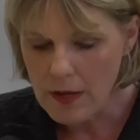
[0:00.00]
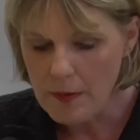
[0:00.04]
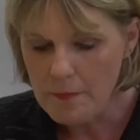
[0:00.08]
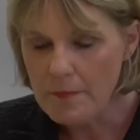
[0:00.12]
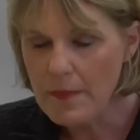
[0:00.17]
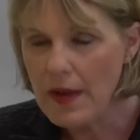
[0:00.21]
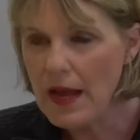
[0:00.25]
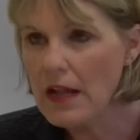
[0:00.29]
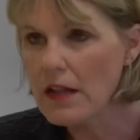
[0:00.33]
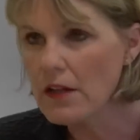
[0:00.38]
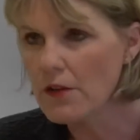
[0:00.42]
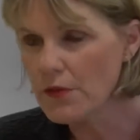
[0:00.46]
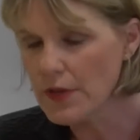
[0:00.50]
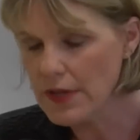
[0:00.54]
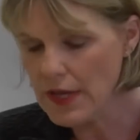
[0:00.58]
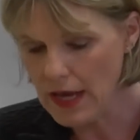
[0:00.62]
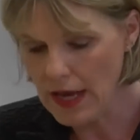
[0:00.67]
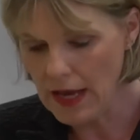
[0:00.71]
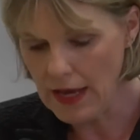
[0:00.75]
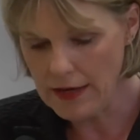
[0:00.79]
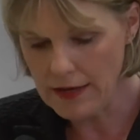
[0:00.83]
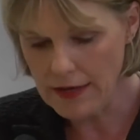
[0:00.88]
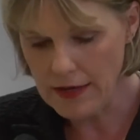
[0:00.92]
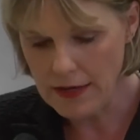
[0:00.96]
Mallory
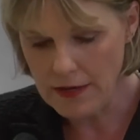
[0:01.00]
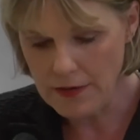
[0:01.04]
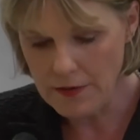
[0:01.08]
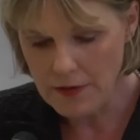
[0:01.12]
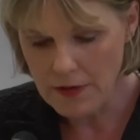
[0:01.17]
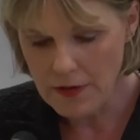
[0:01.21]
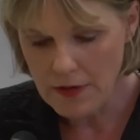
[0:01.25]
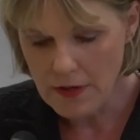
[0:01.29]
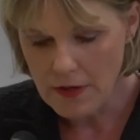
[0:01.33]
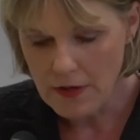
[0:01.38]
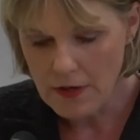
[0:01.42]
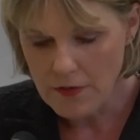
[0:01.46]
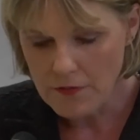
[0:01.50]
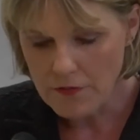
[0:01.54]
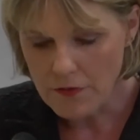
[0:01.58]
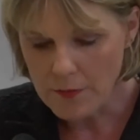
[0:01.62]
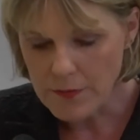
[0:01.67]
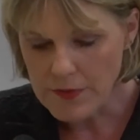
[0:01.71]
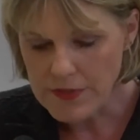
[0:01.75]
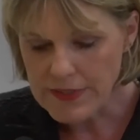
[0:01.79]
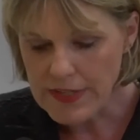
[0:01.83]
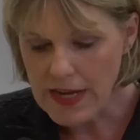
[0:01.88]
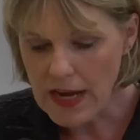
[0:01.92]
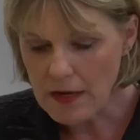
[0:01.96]
Eddy
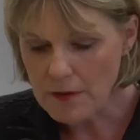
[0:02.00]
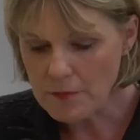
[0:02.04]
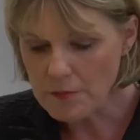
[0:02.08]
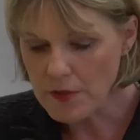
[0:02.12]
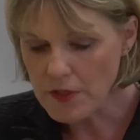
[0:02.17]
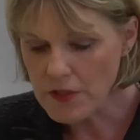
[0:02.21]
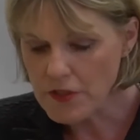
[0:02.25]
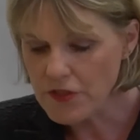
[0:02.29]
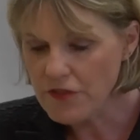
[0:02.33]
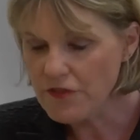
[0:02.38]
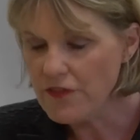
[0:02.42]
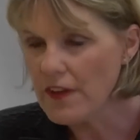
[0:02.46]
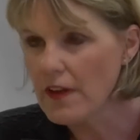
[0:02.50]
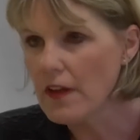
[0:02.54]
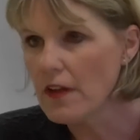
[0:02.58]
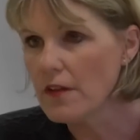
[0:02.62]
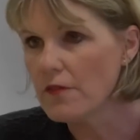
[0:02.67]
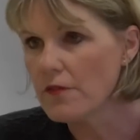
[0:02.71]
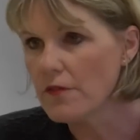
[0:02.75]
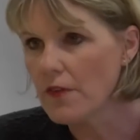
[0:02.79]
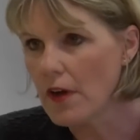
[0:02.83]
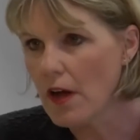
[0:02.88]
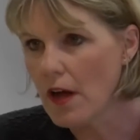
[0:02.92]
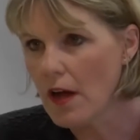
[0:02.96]
from Stockbridge
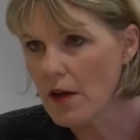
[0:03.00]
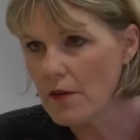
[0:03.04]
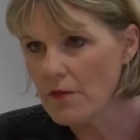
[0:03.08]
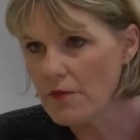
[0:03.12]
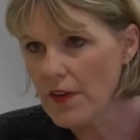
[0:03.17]
uh,